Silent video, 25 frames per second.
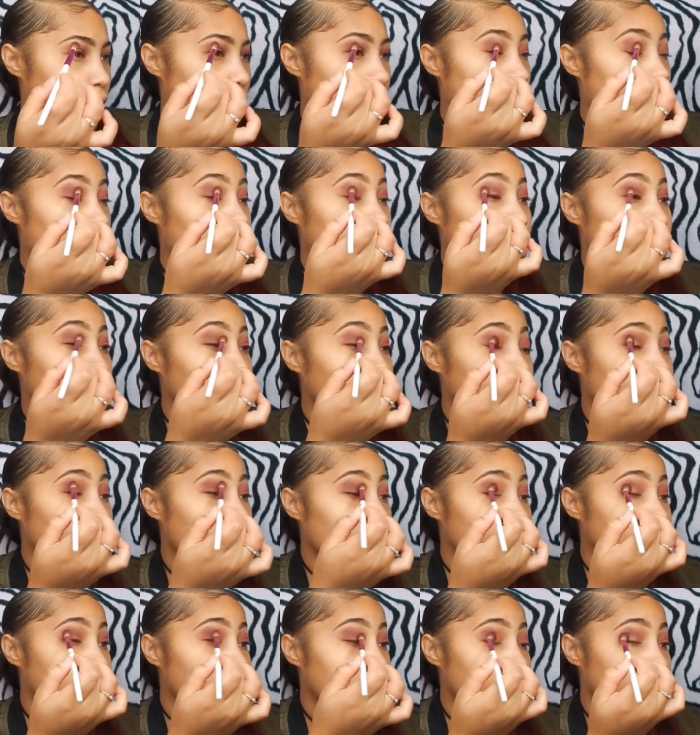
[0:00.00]
how you
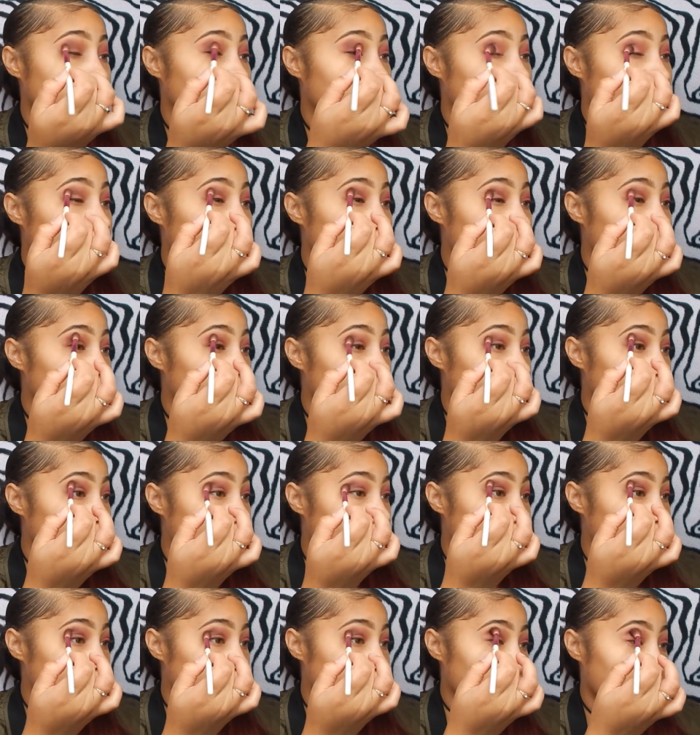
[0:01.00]
want your
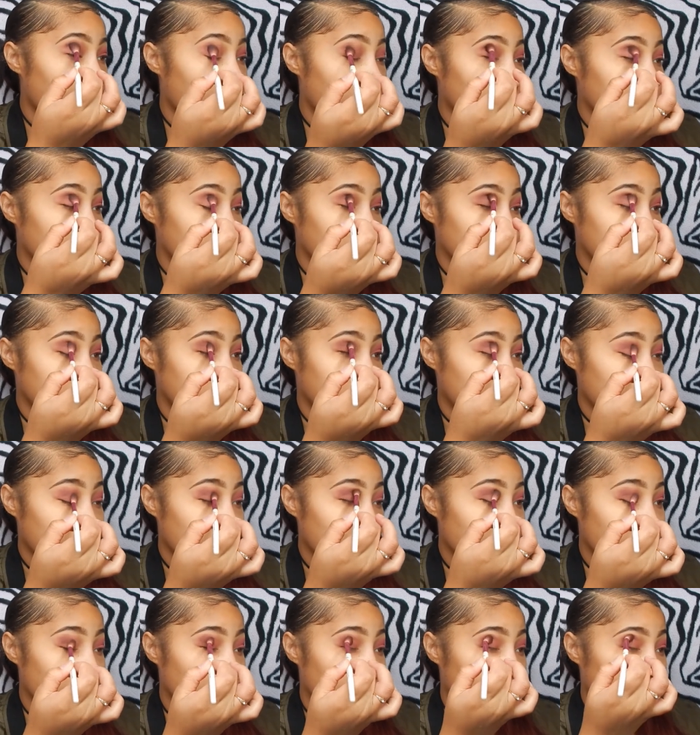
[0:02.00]
um how
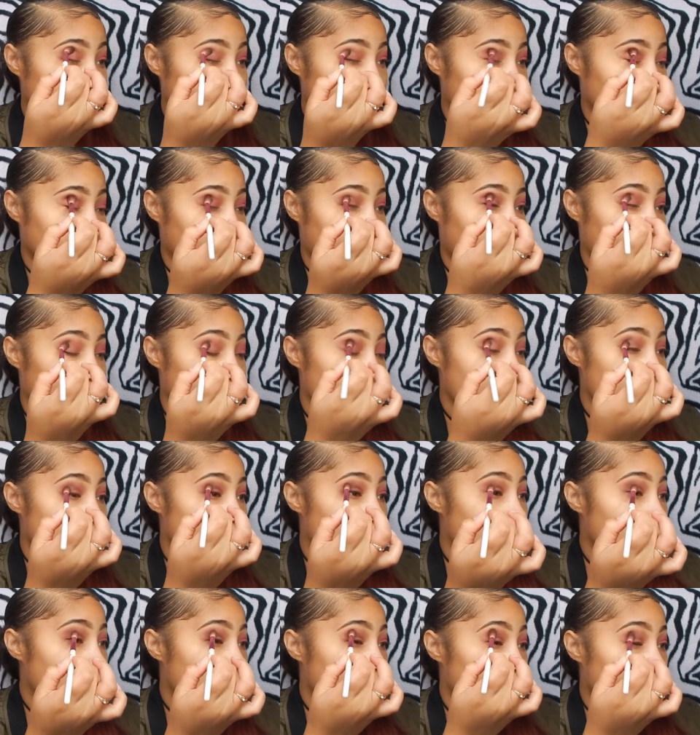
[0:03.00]
deep and like
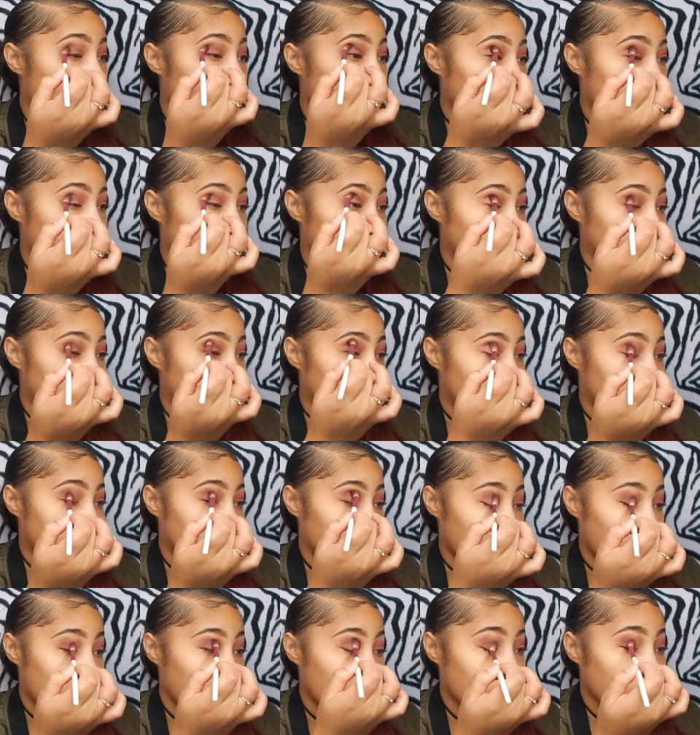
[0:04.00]
um
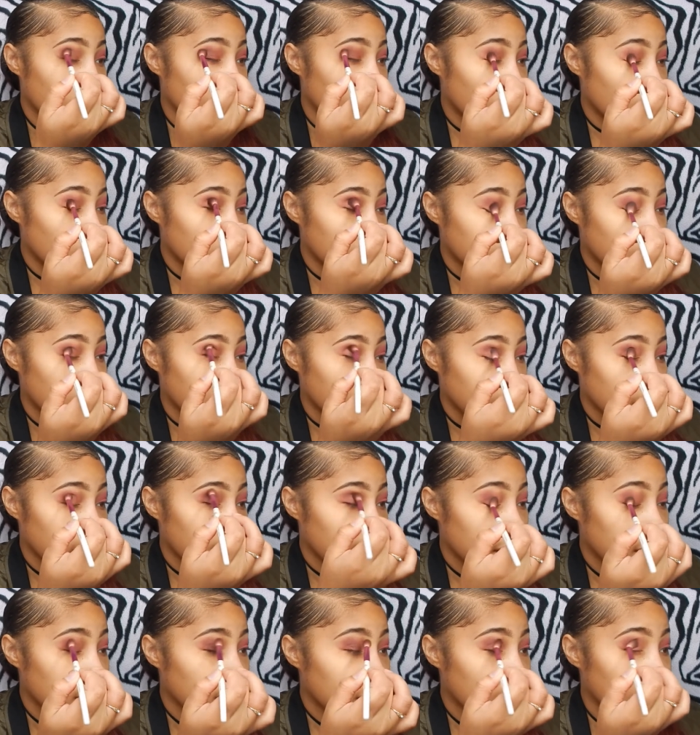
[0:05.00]
bold you want your
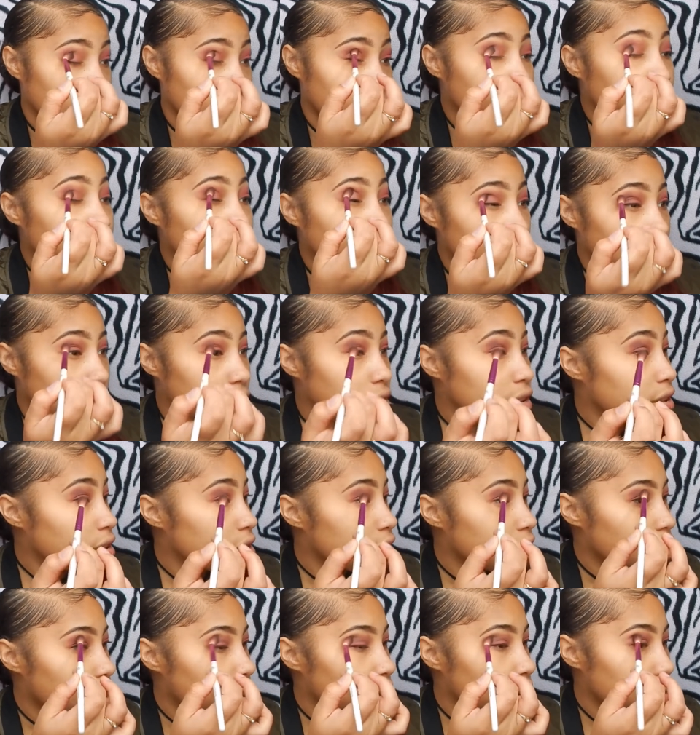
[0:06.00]
look to look.
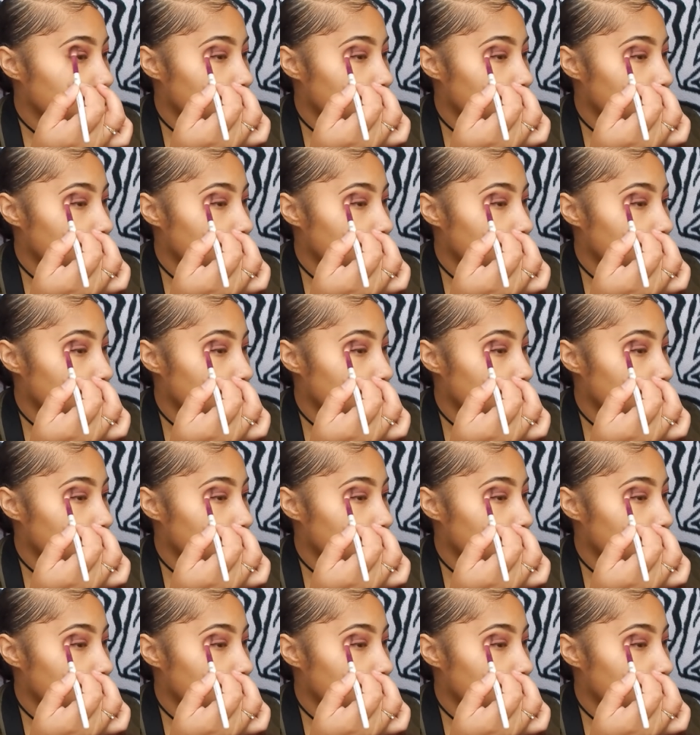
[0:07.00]
So